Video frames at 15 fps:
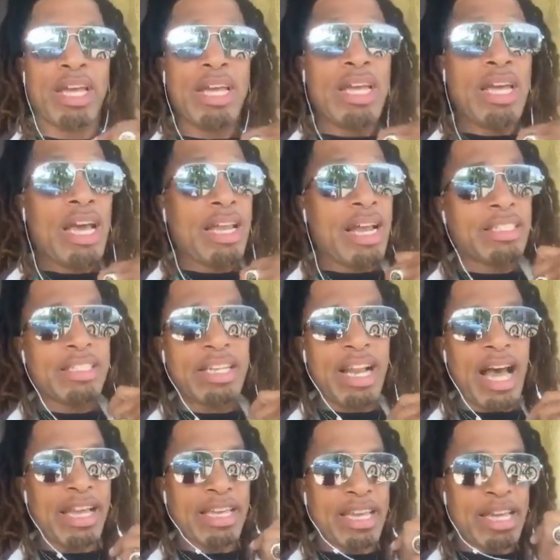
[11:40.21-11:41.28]
And I said,
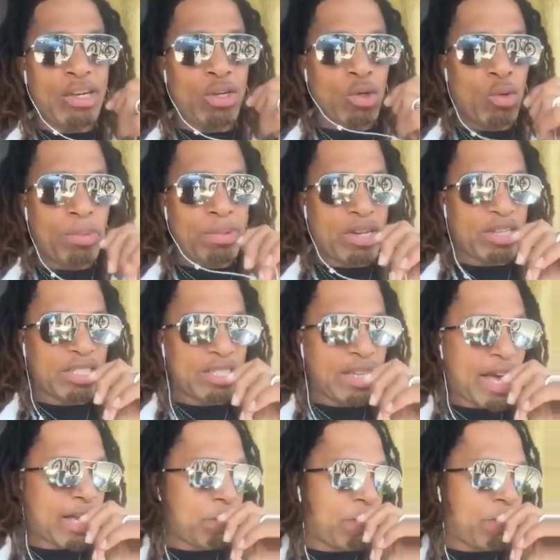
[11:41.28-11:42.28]
I can't do it because it's not in